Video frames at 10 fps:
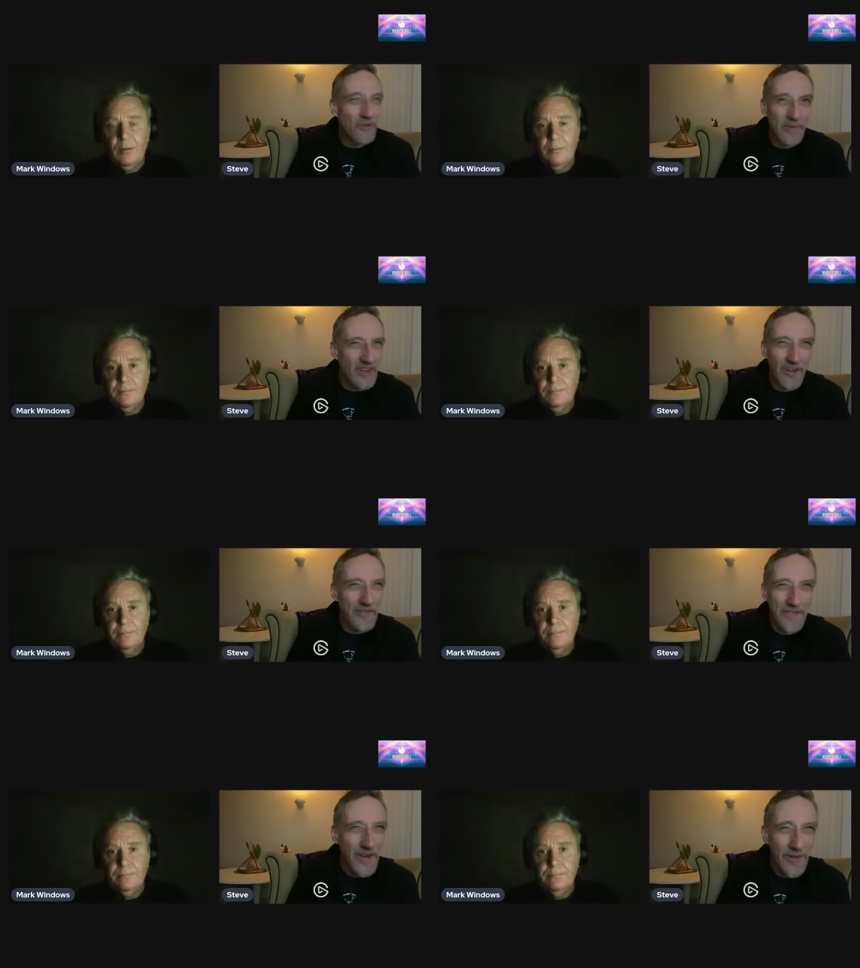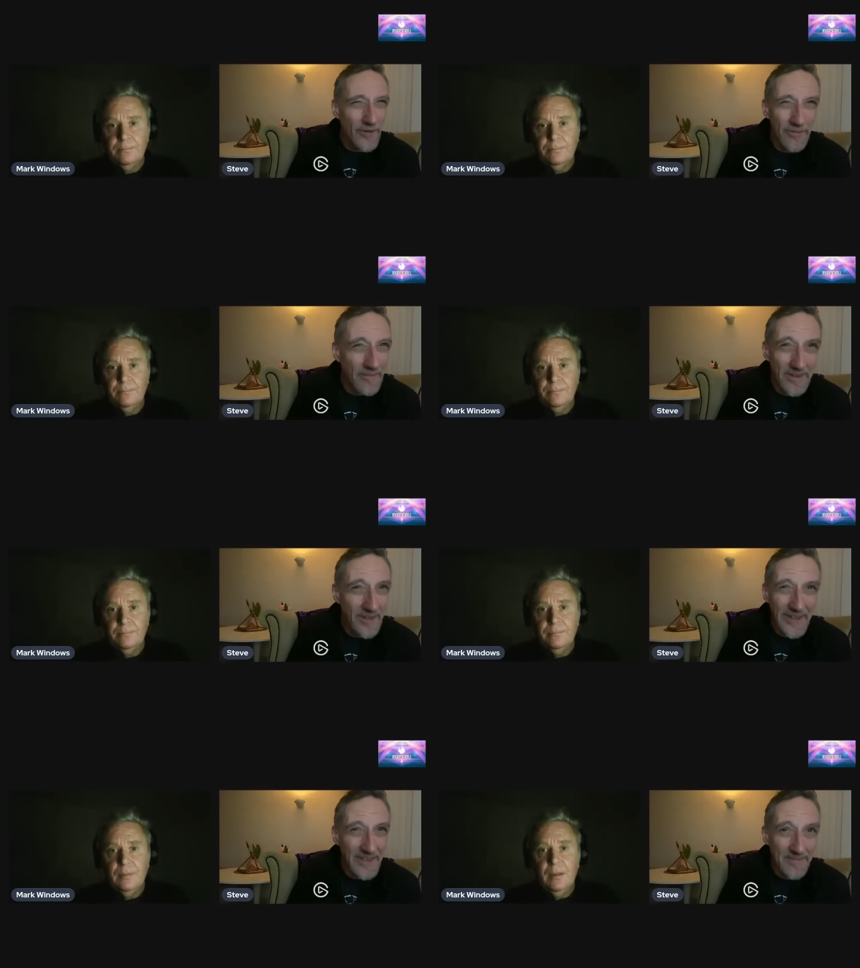Speaker 1: to be on a phone?
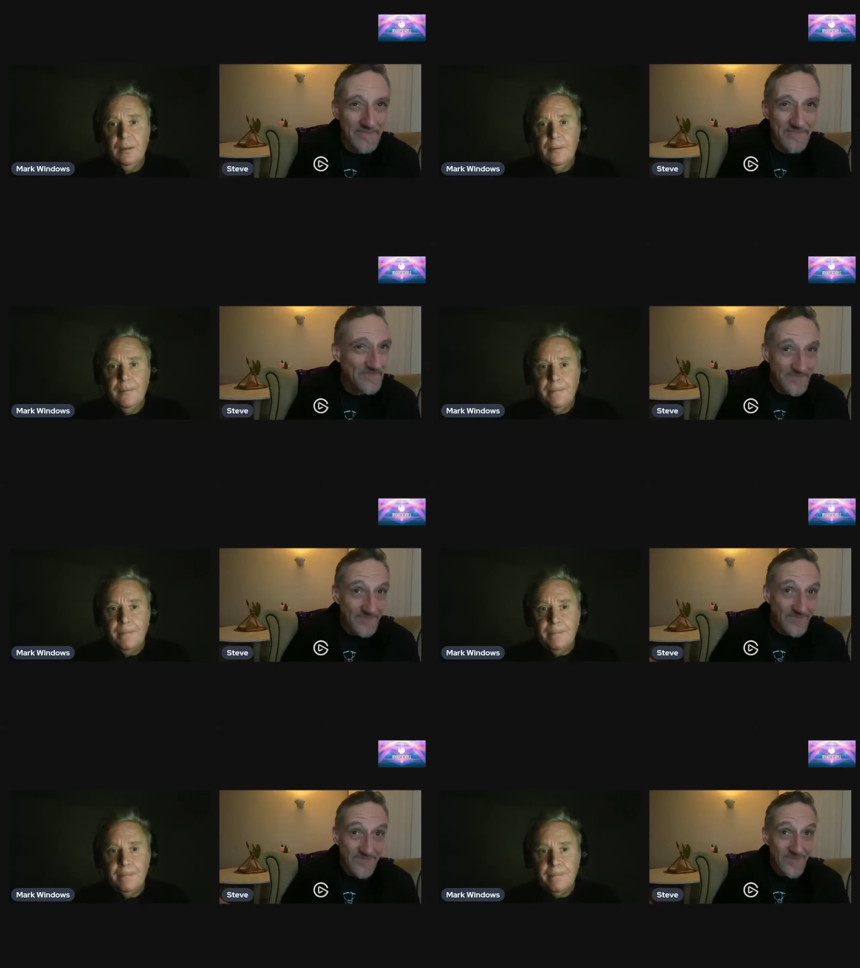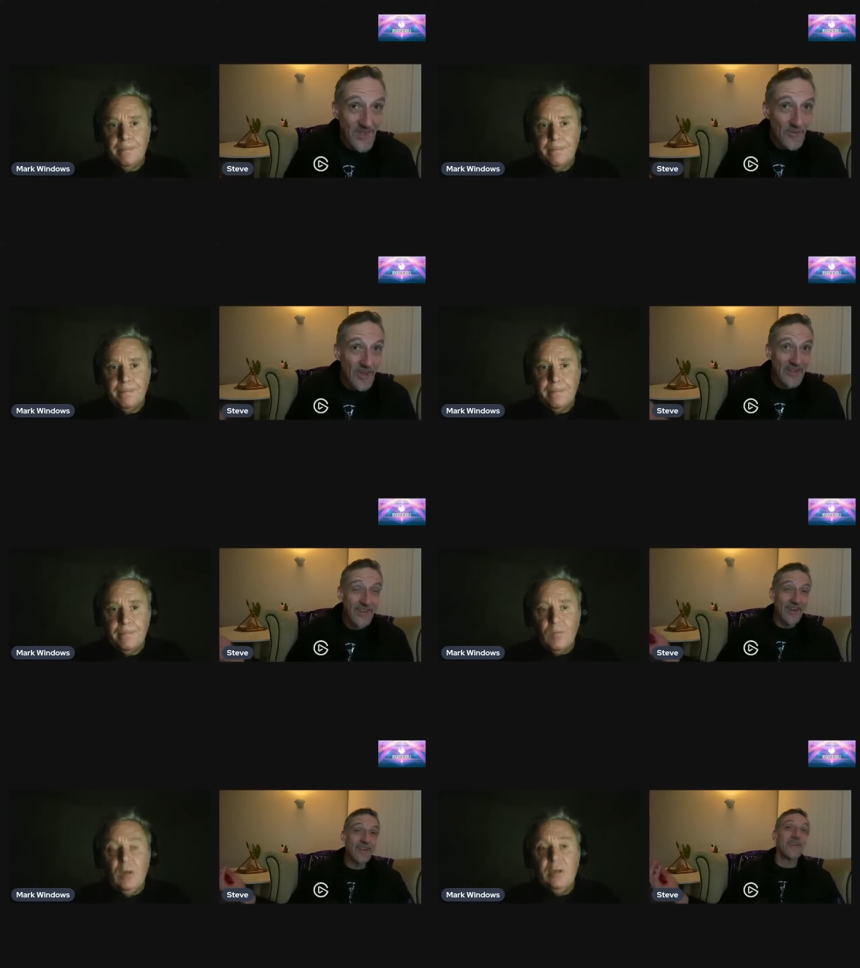Like,
Speaker 2: yeah, well, uh,
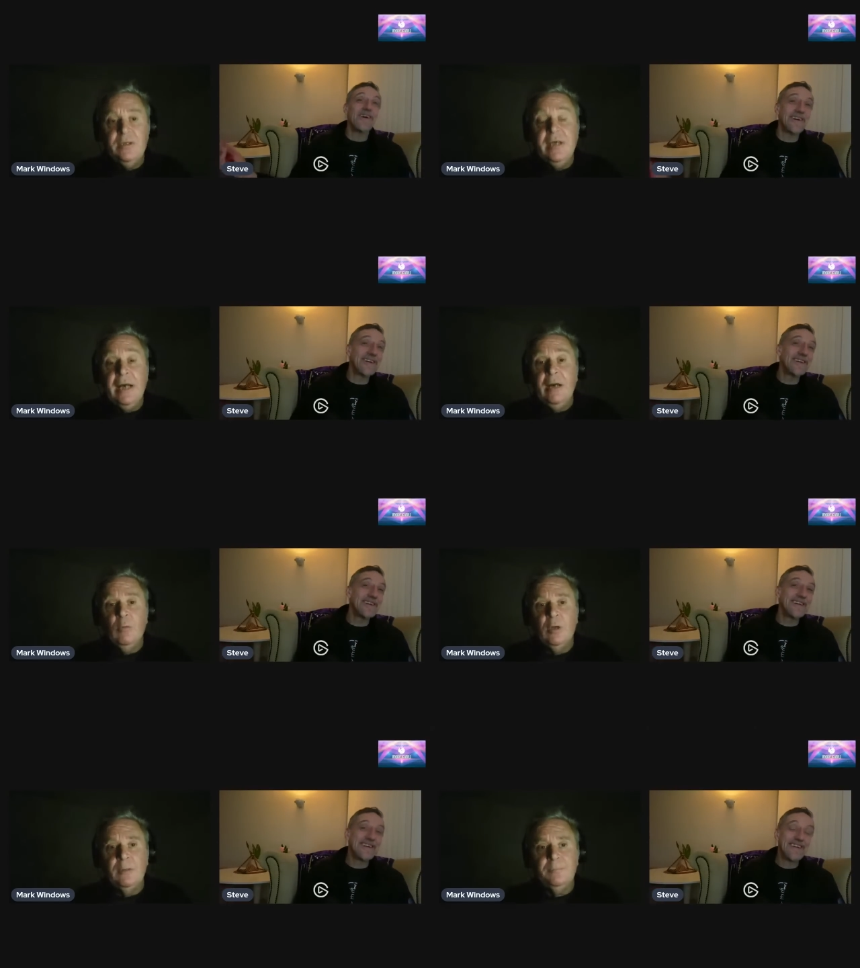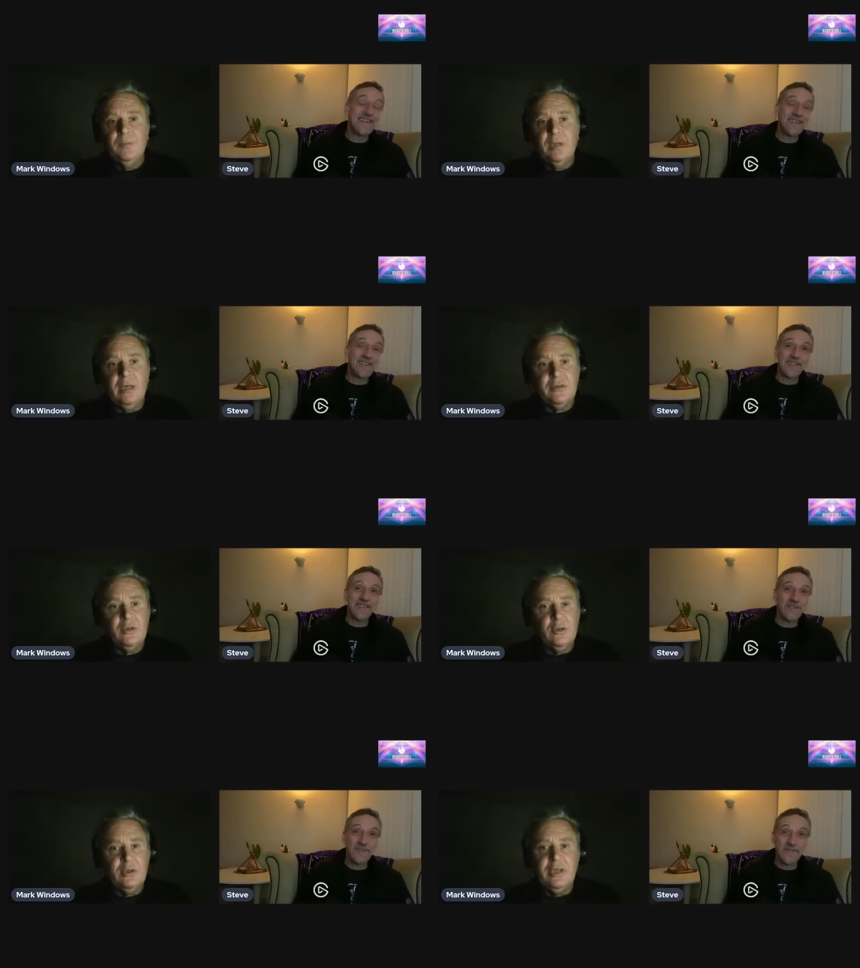that's uh, another I, thing I noticed
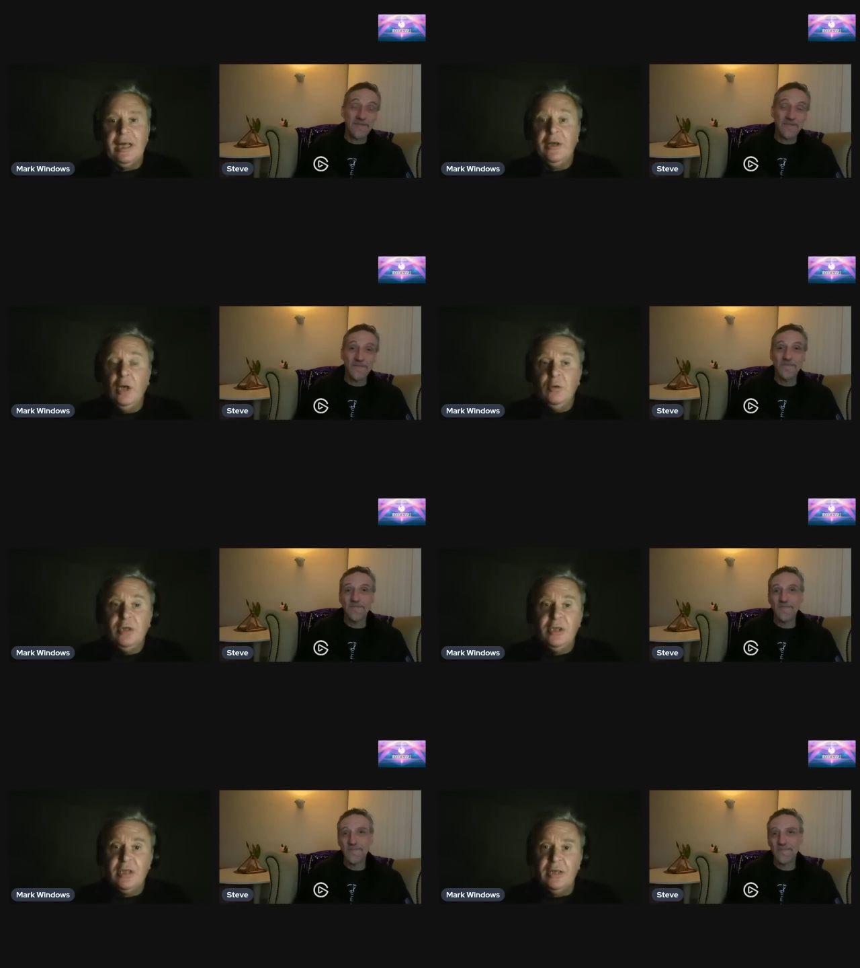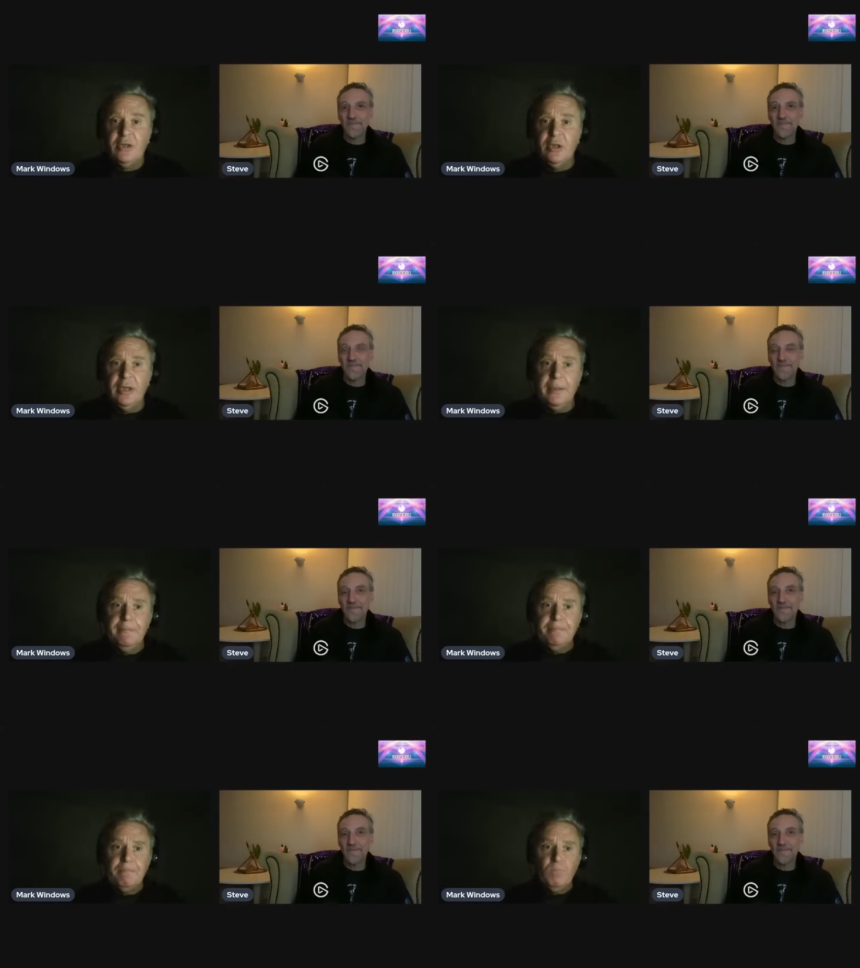actually, because I used to do
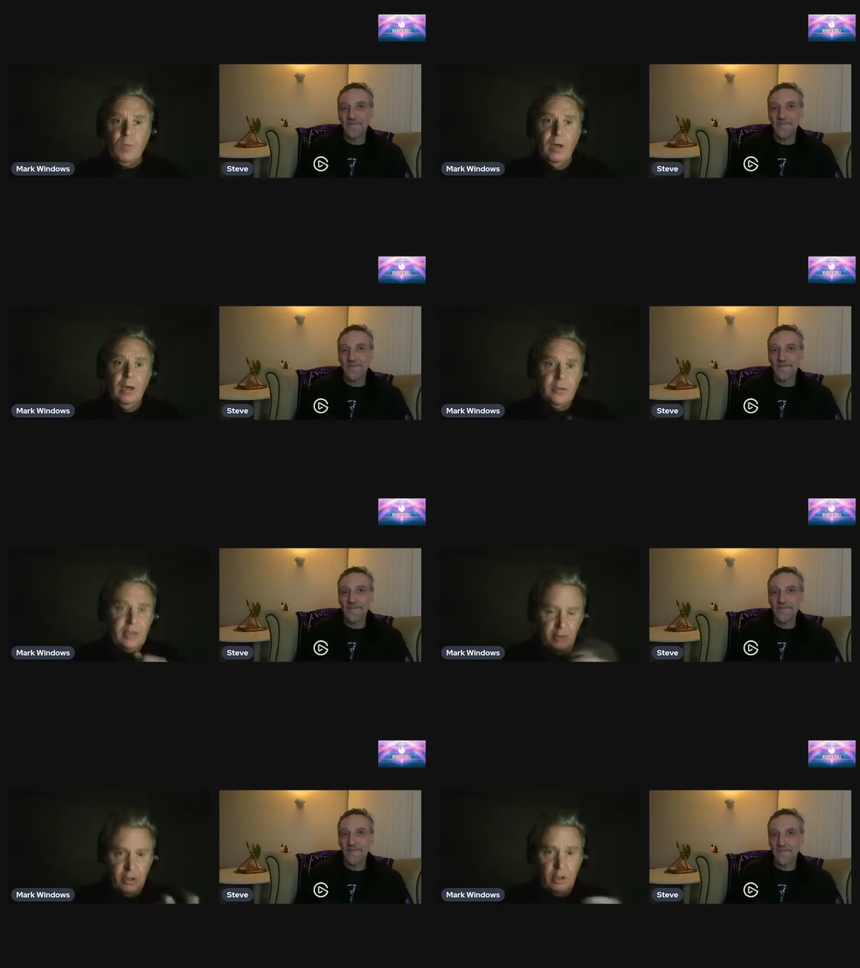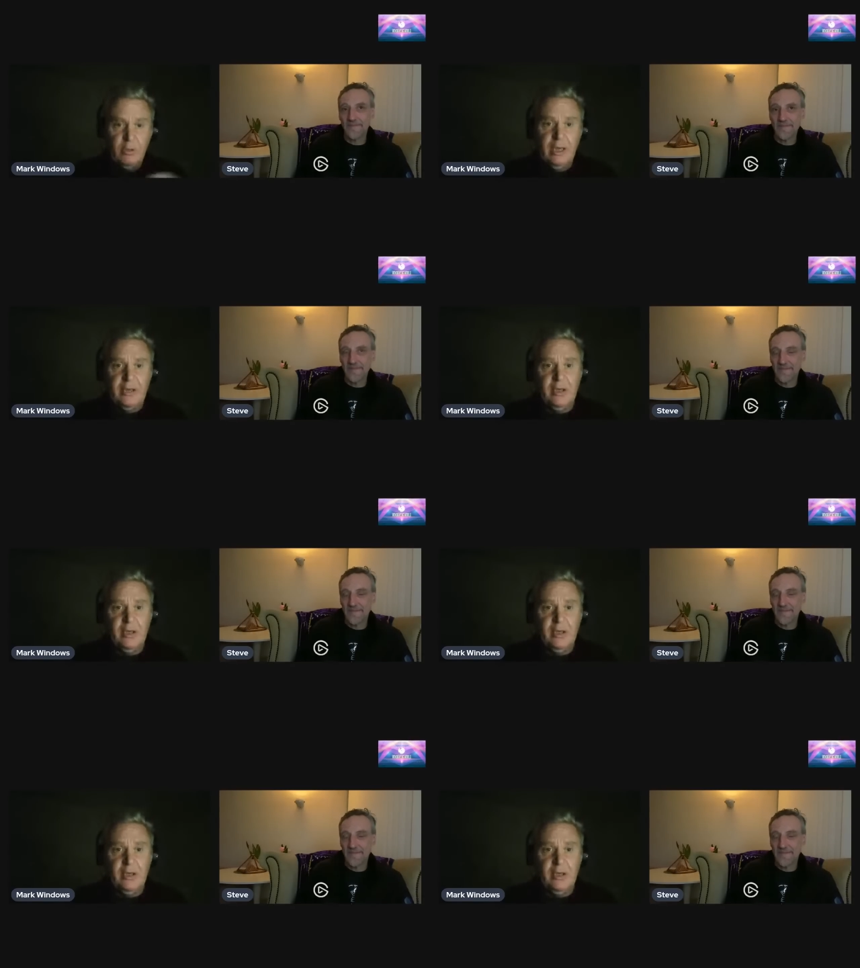gigs. I used to do a lot of gigs, and